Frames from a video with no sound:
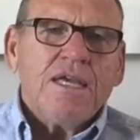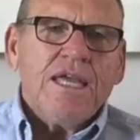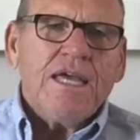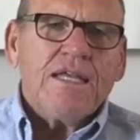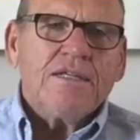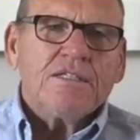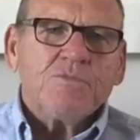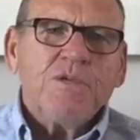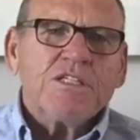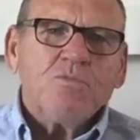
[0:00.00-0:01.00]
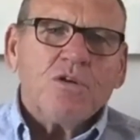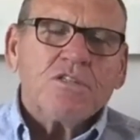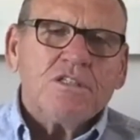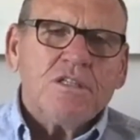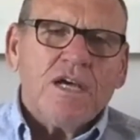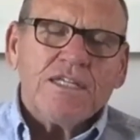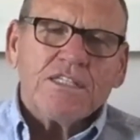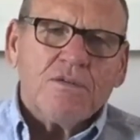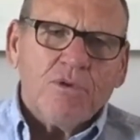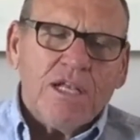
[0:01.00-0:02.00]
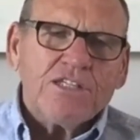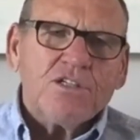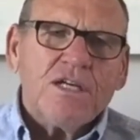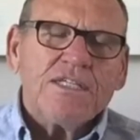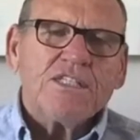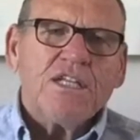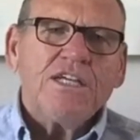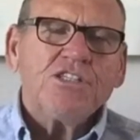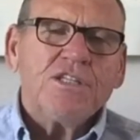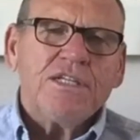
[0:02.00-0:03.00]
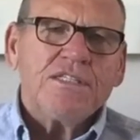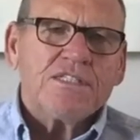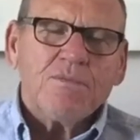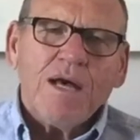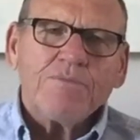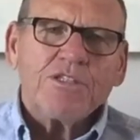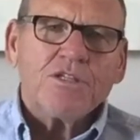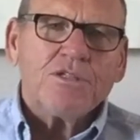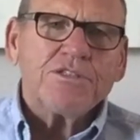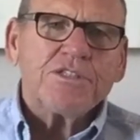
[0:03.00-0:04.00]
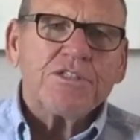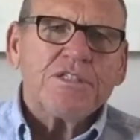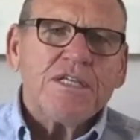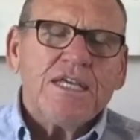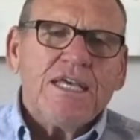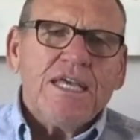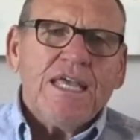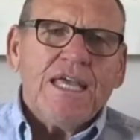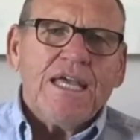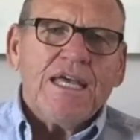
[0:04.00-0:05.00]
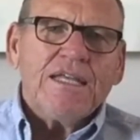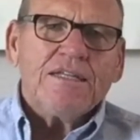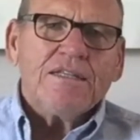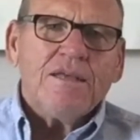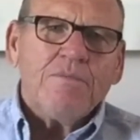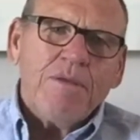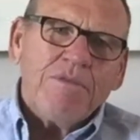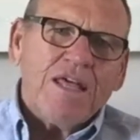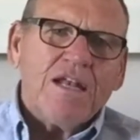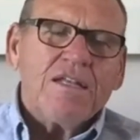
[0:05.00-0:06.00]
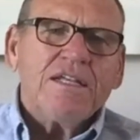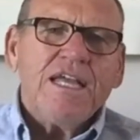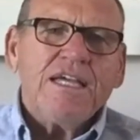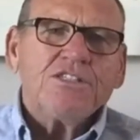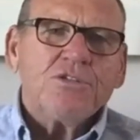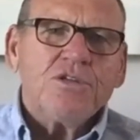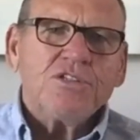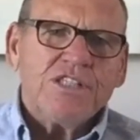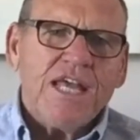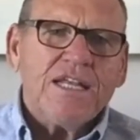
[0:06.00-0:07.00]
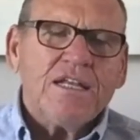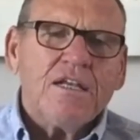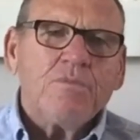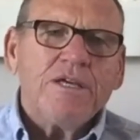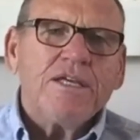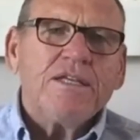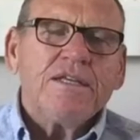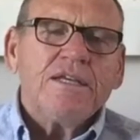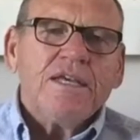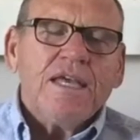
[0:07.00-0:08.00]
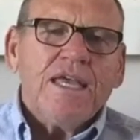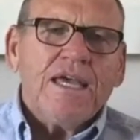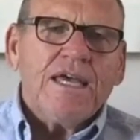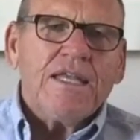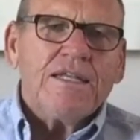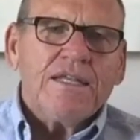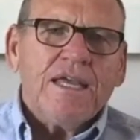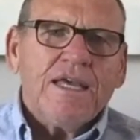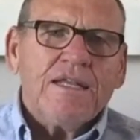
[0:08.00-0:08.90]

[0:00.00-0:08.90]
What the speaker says: and it speaks more to relational isolation and some obstacles, and then maybe that'll enhance your understanding a little bit, and